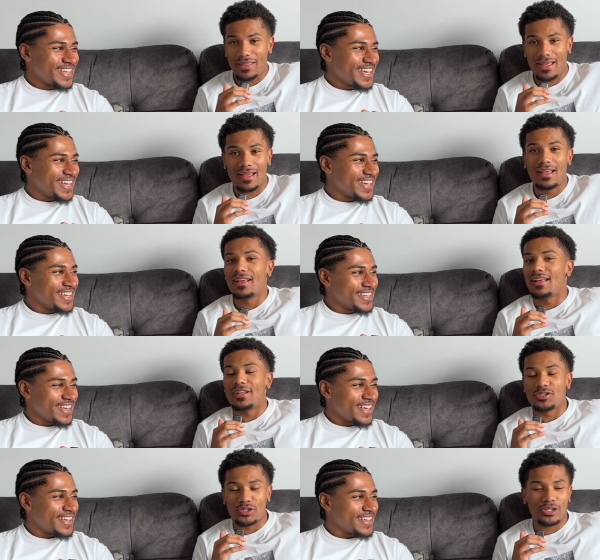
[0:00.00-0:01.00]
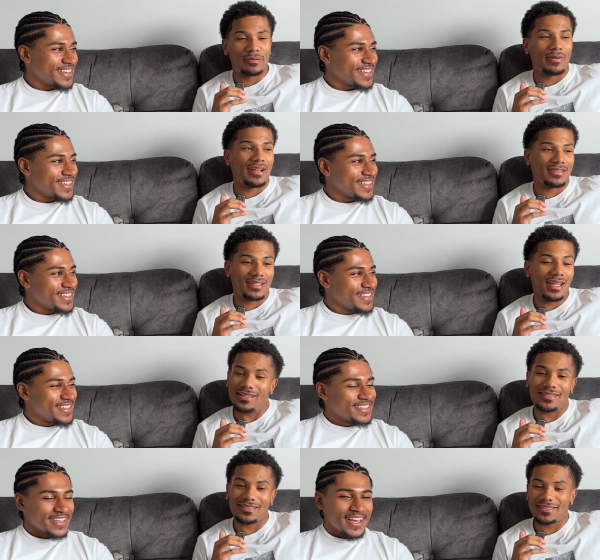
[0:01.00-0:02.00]
Speaker 1: yeah, there yeah. enjoying my
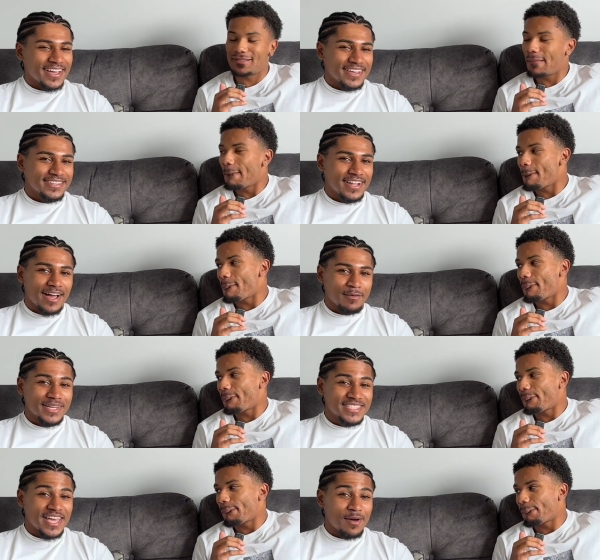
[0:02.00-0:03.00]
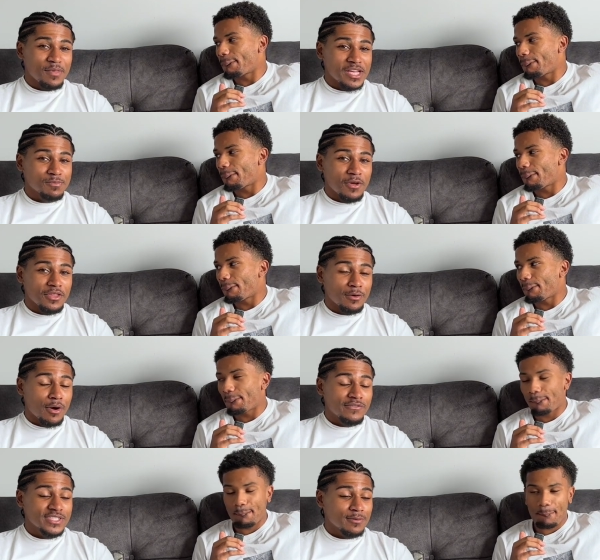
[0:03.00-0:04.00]
steaks. Yeah.
Speaker 2: Now we need to hit up that spot
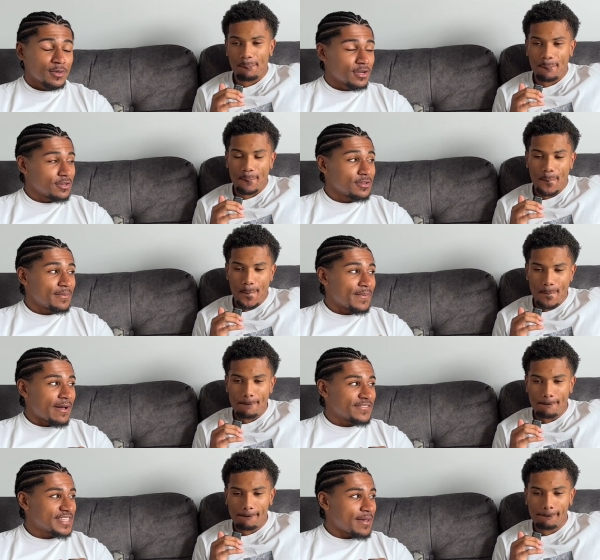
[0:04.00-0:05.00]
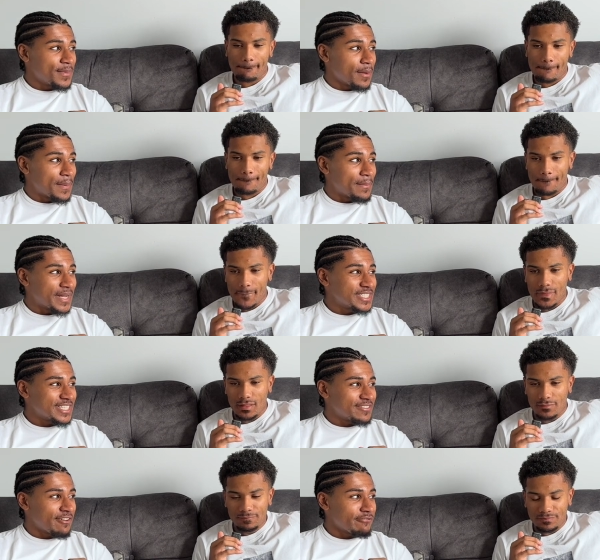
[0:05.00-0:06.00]
though. Obviously, we're going to do an alpha set meet up in
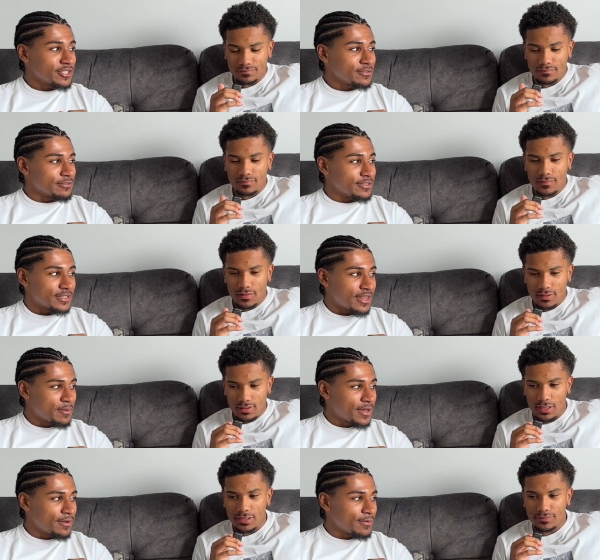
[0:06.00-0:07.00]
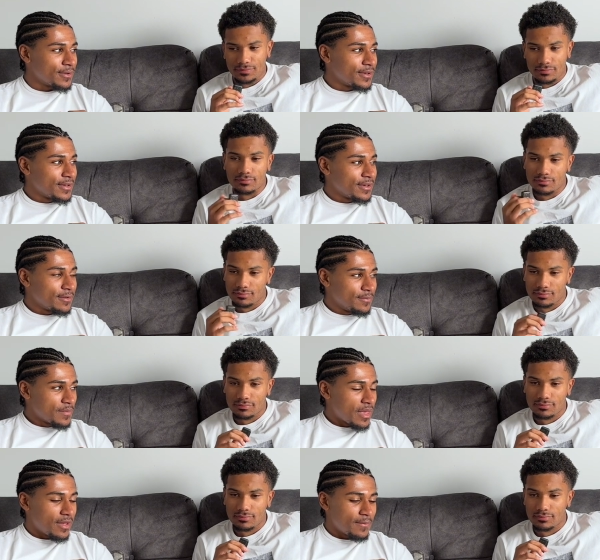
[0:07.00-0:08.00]
Manchester very soon. So there we yeah.
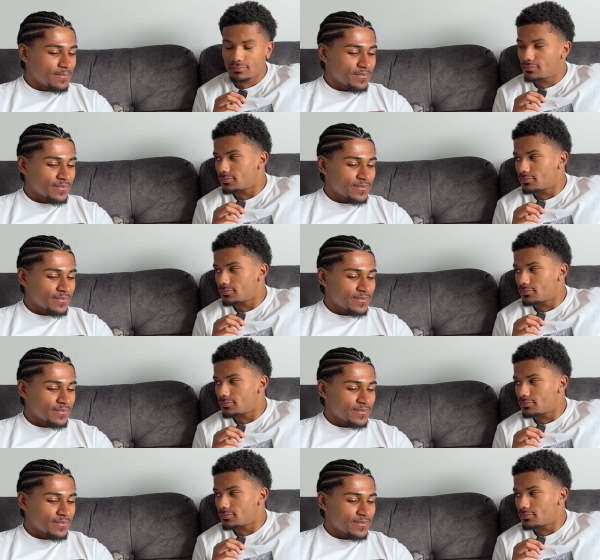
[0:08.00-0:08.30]
go. Um,